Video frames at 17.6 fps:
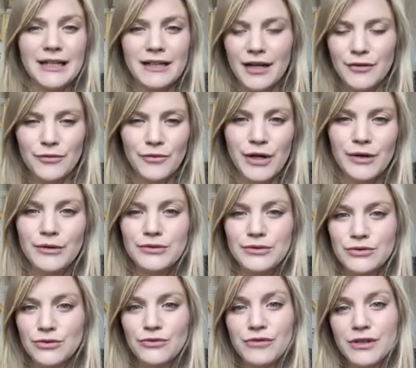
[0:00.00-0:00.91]
like real
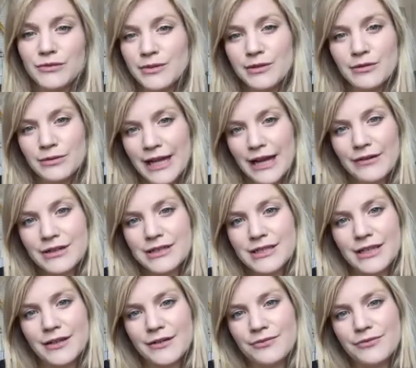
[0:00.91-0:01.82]
story, real
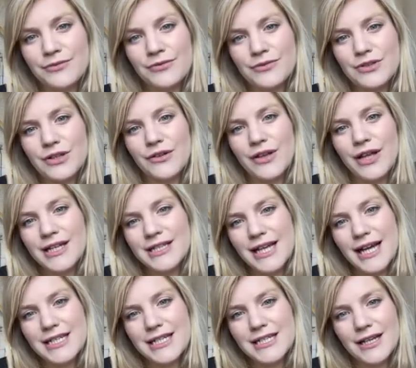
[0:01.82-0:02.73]
narrative, so that mm. it's
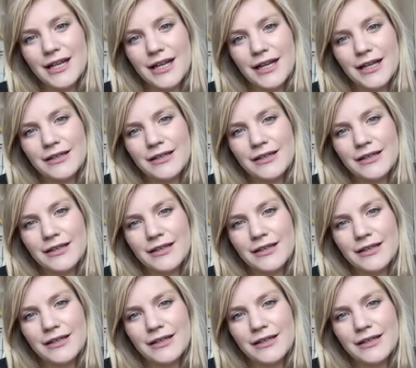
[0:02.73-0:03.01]
actually